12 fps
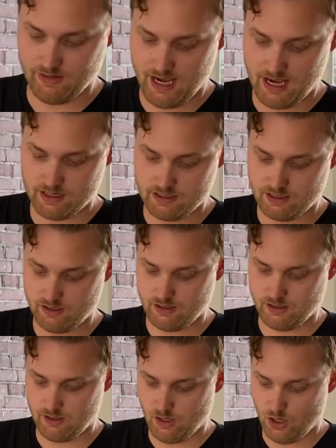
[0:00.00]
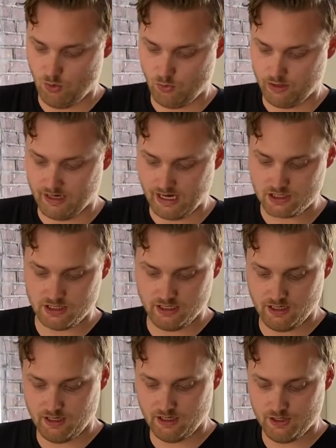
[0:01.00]
of the hand, where there are
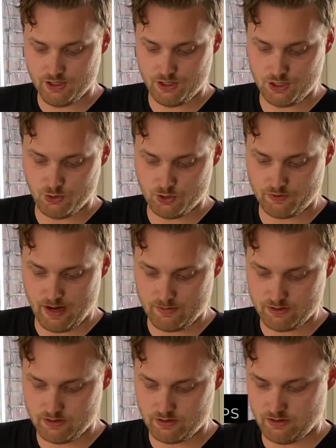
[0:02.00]
actually two straps.